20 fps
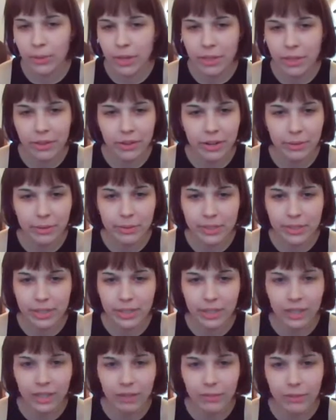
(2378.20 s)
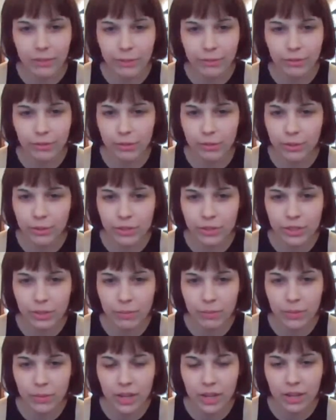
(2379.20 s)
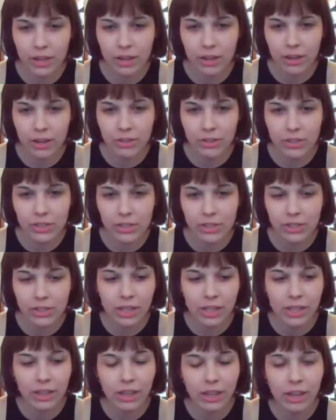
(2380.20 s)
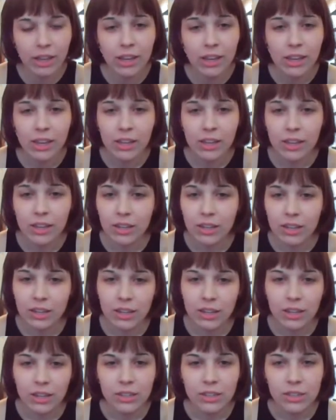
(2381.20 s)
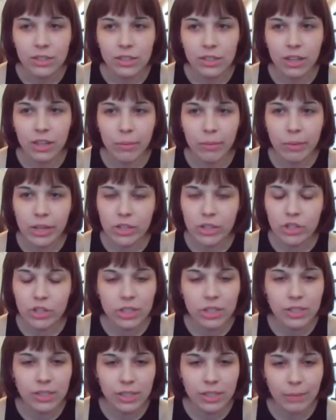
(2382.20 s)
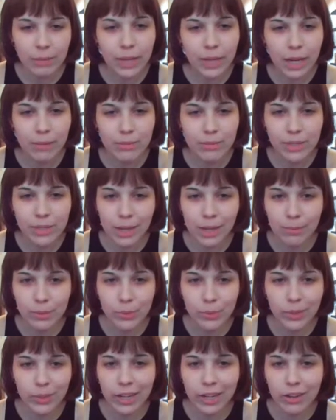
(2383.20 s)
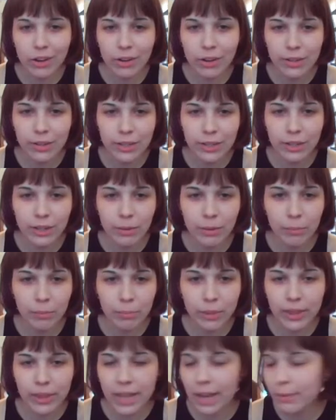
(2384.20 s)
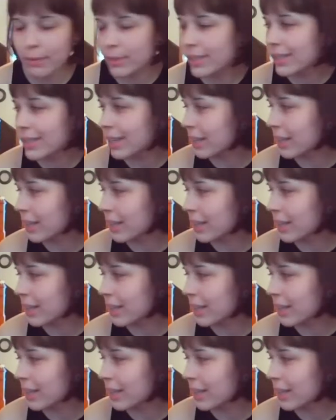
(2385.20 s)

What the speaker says: thought I was going to give her food or something, honestly. Like, I mean, she sometimes comes when I call her, but that was like